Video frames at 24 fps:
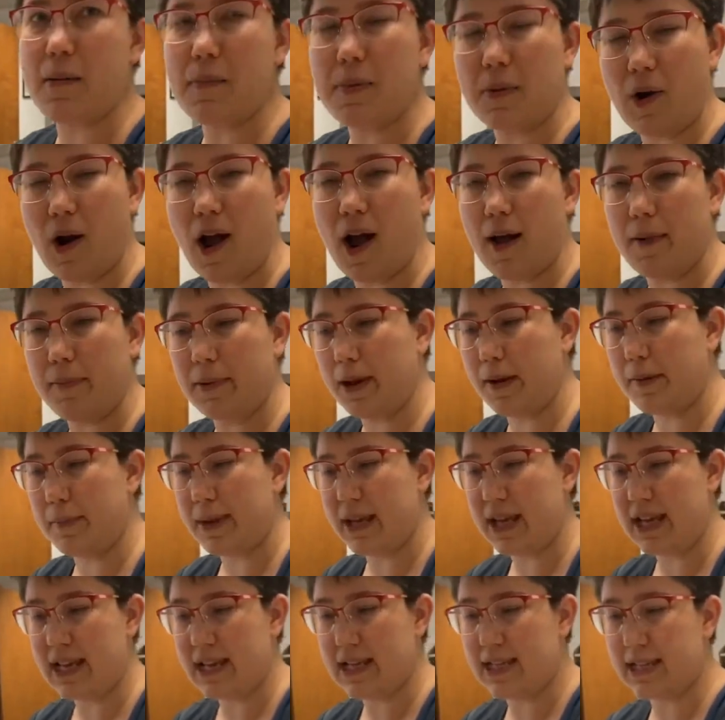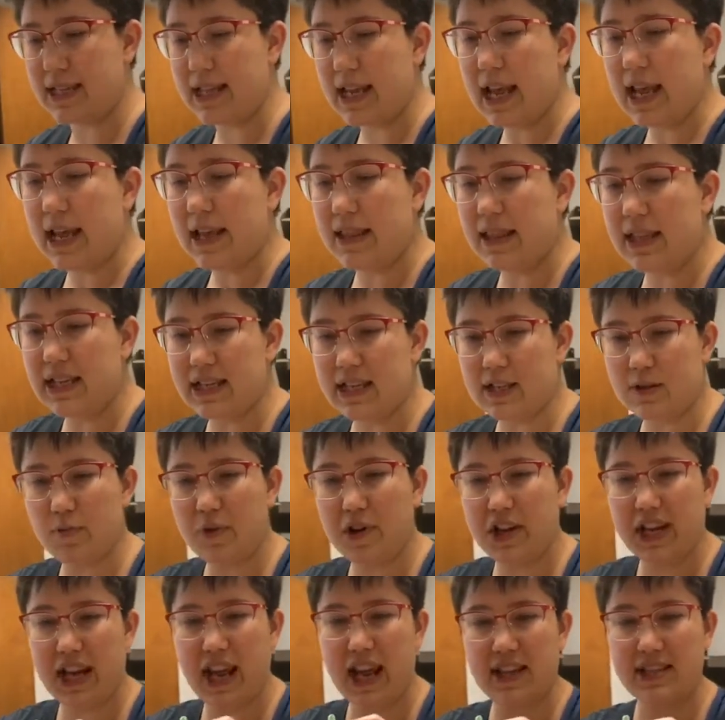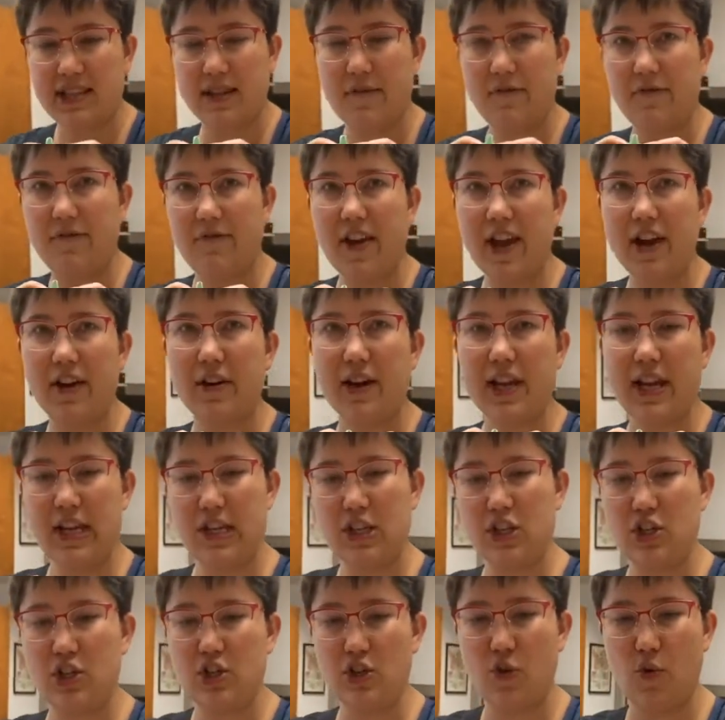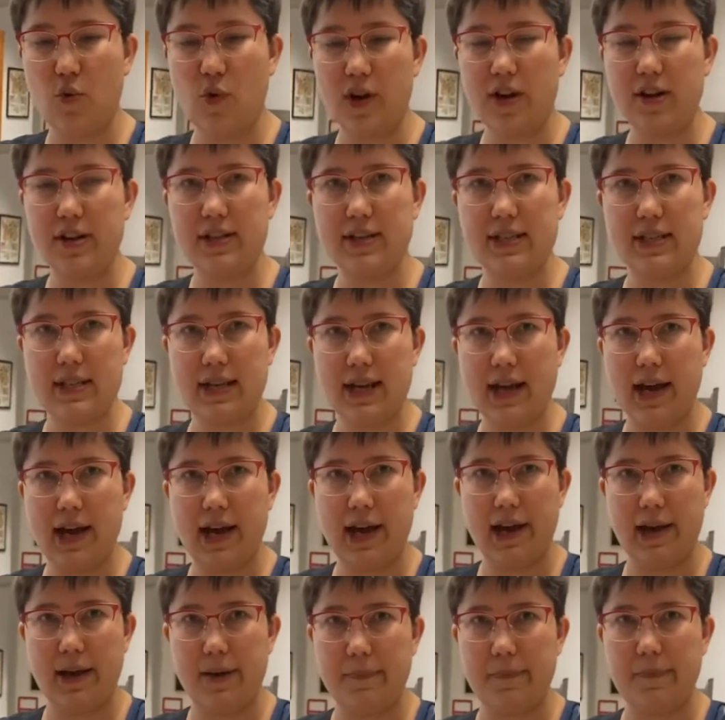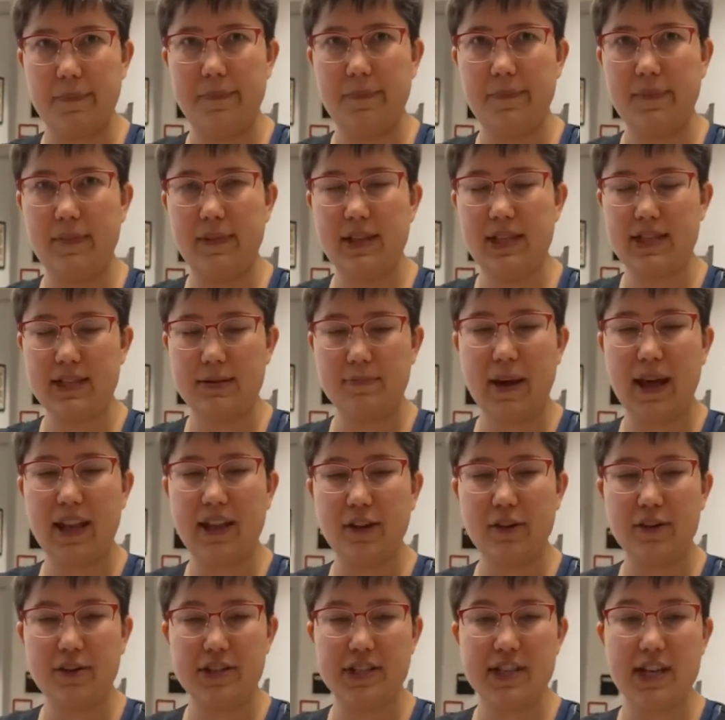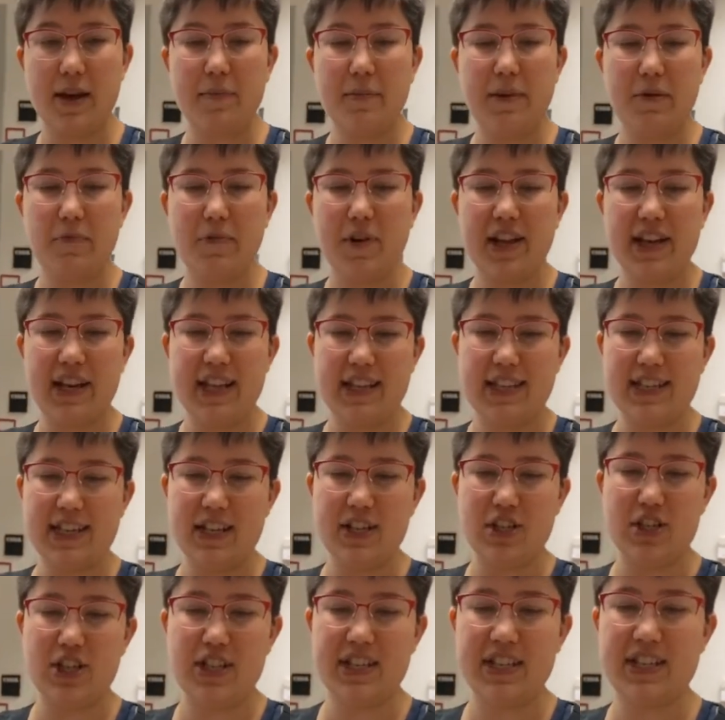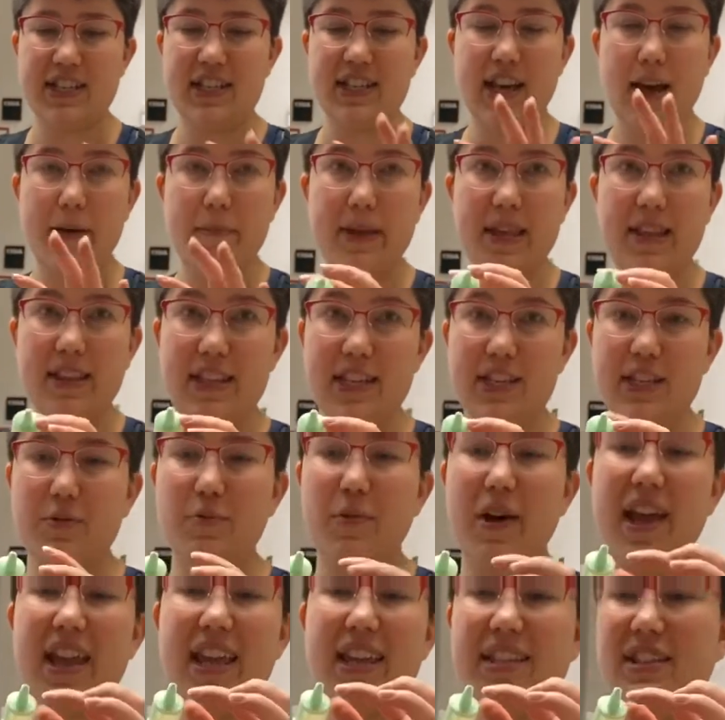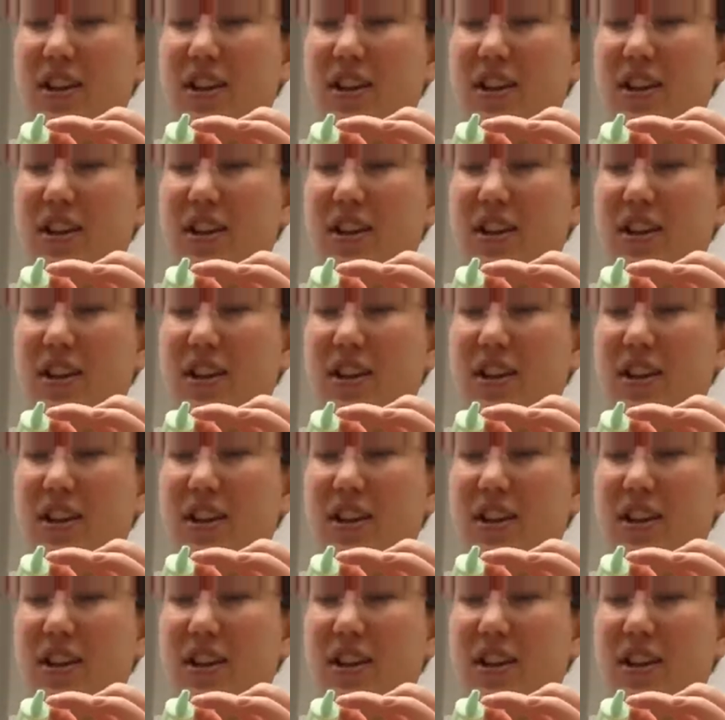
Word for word: problem is this one has a very short, um, this my little stubby one isn't just stubby this way, it's